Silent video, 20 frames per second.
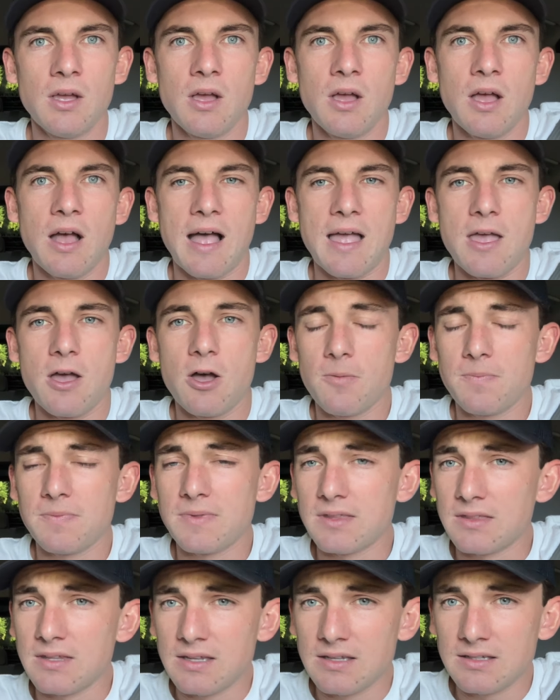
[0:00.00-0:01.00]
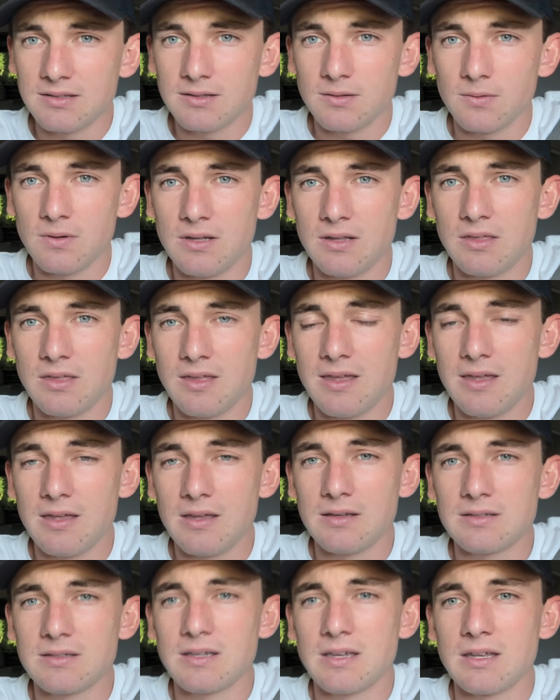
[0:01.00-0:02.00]
I hope that these 3
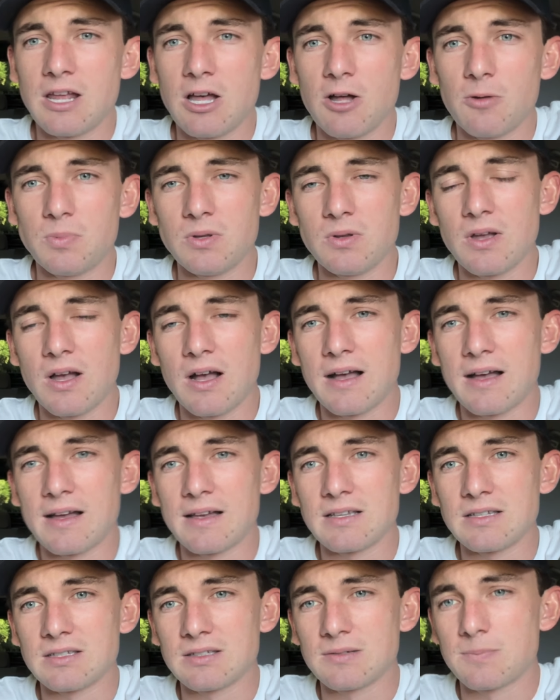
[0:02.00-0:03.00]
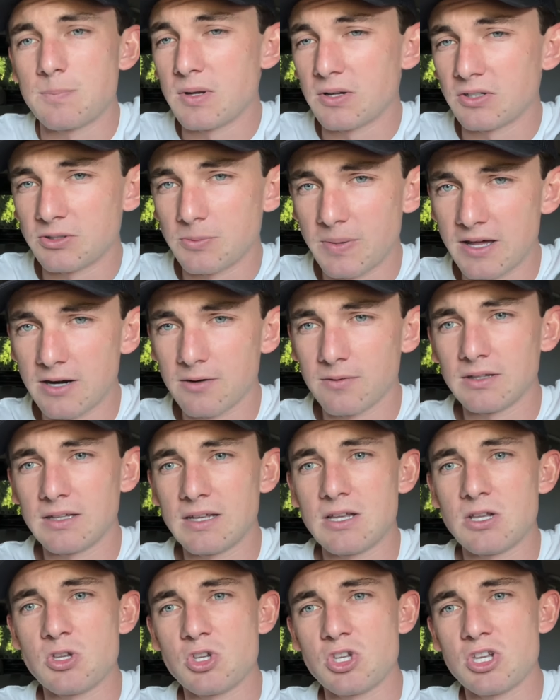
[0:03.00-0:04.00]
things can help you guys build a better
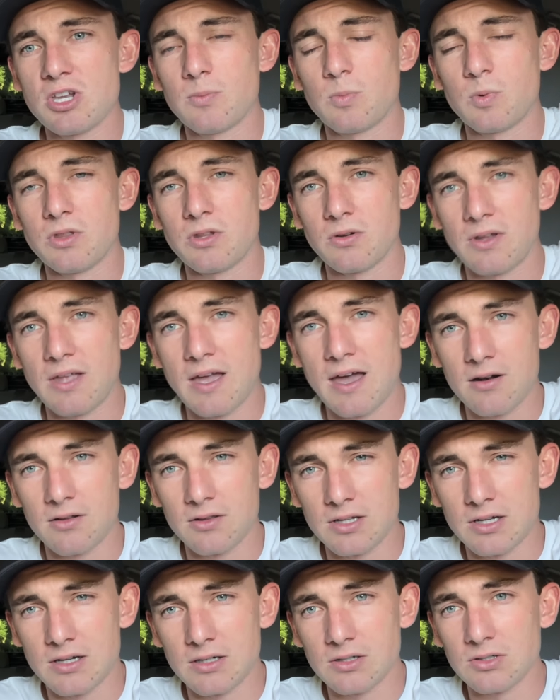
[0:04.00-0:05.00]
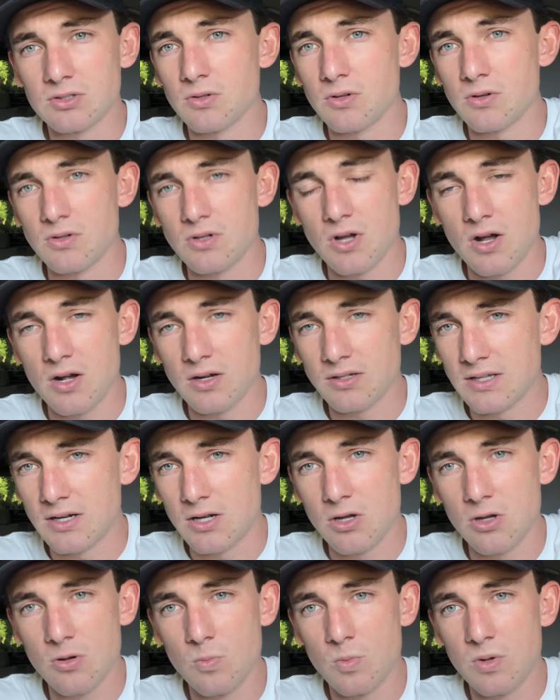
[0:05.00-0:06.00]
relationship with your cattle dogs or your dogs at
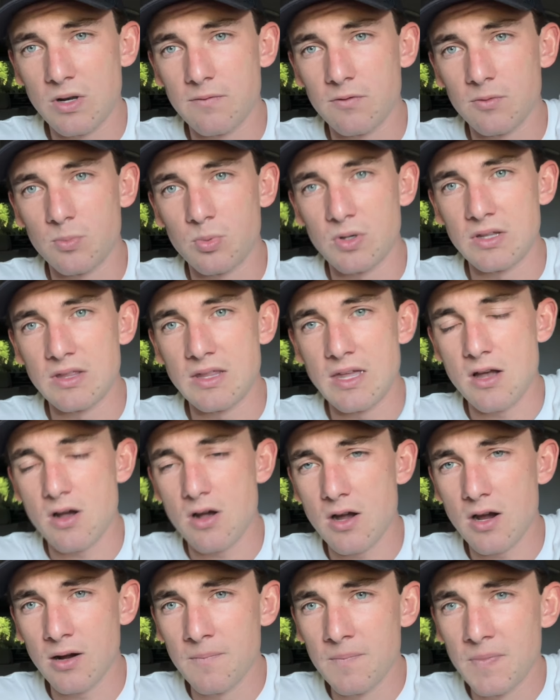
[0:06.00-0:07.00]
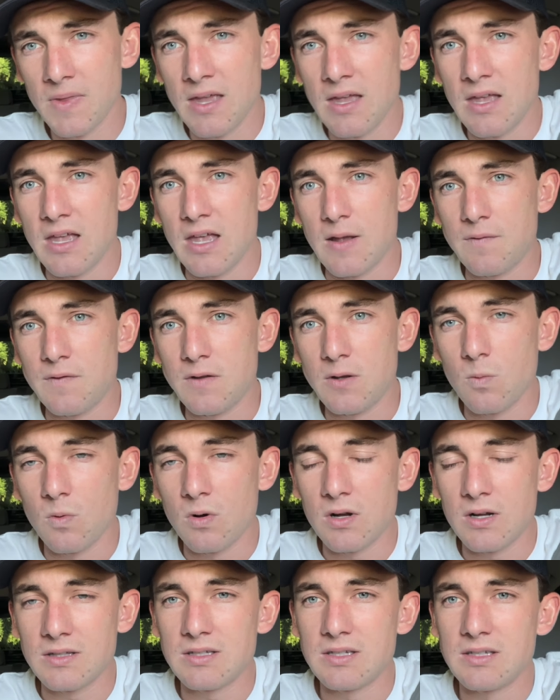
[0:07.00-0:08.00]
home, whatever breed they are. If you
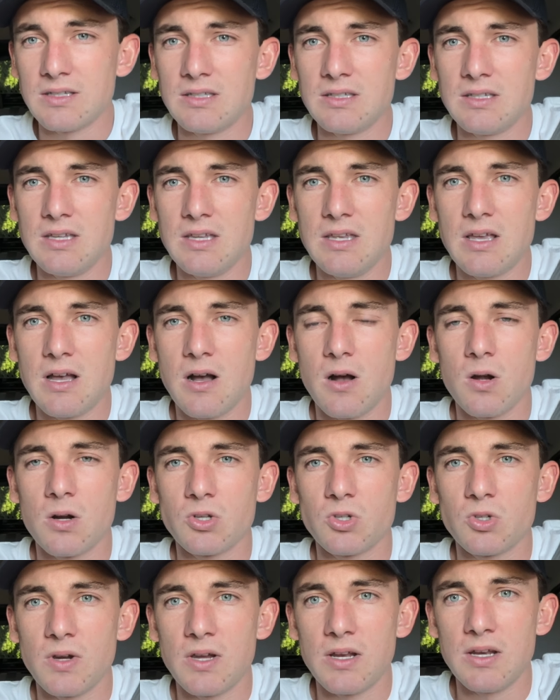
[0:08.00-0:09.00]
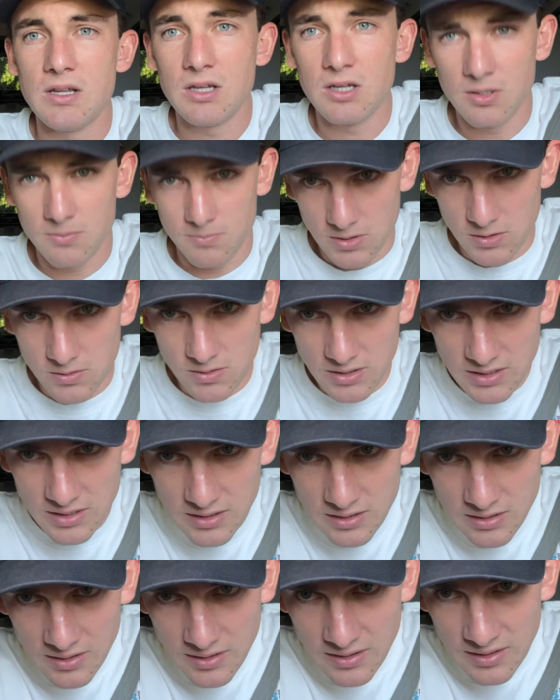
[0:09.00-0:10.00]
want to see our training
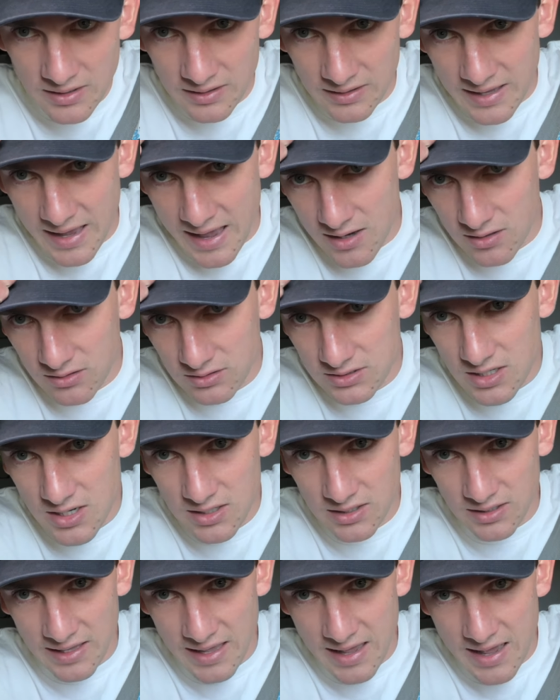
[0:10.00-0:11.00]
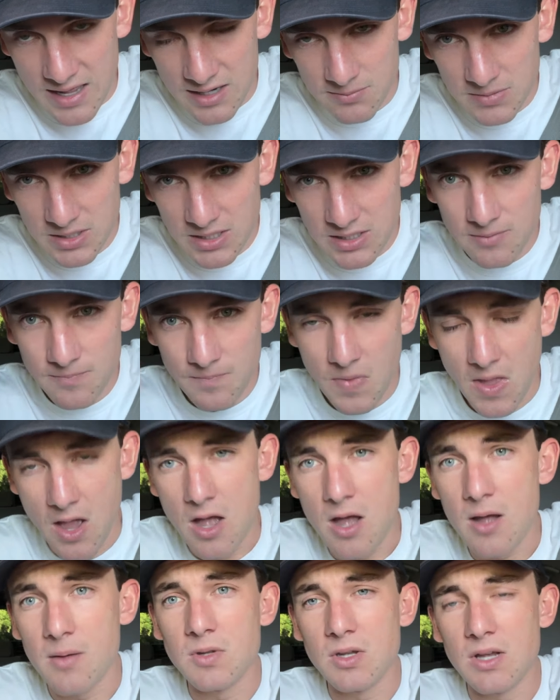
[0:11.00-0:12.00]
community, Cattle Dog Academy,
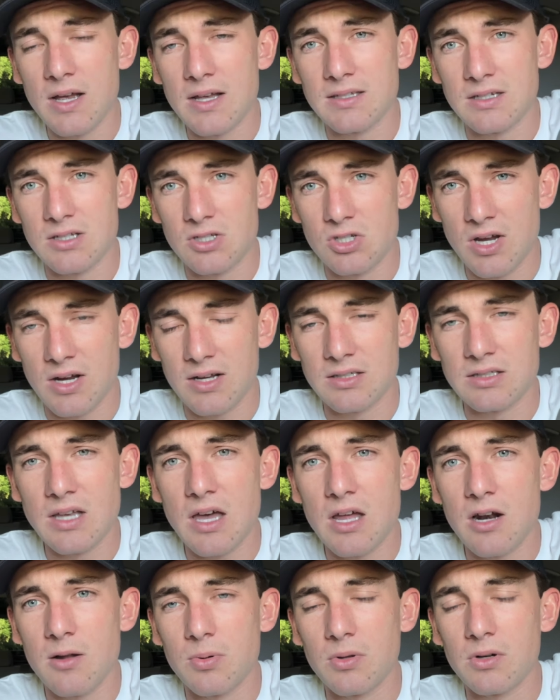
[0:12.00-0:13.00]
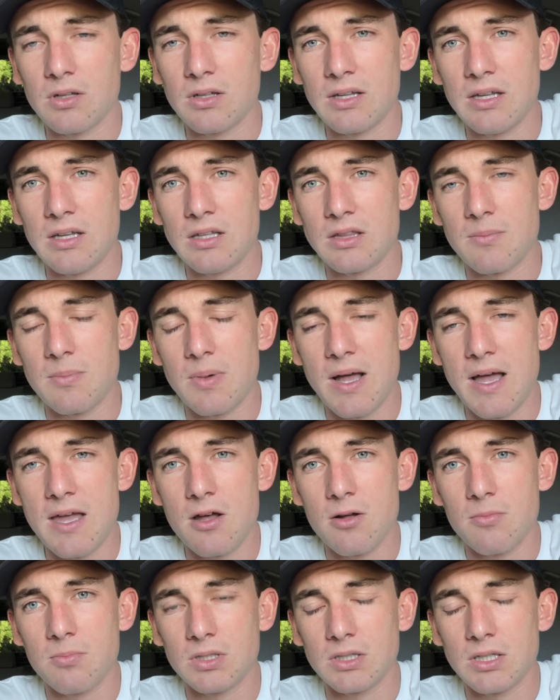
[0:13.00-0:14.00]
you guys can check us out. I'll put a link in the
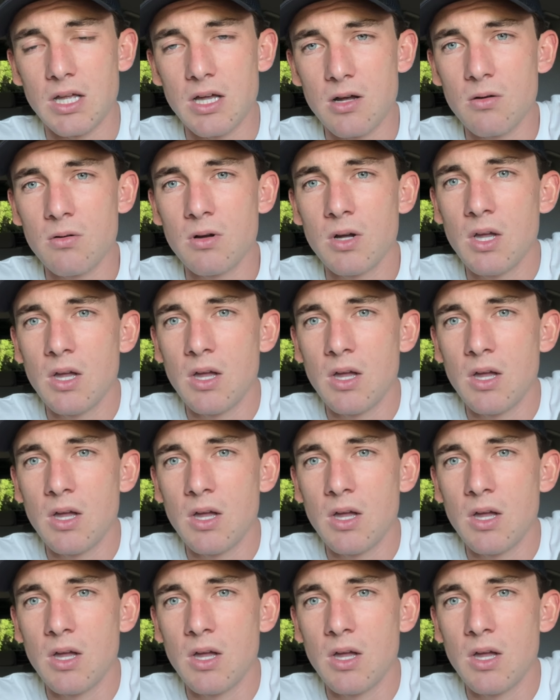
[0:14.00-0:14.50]
bio below.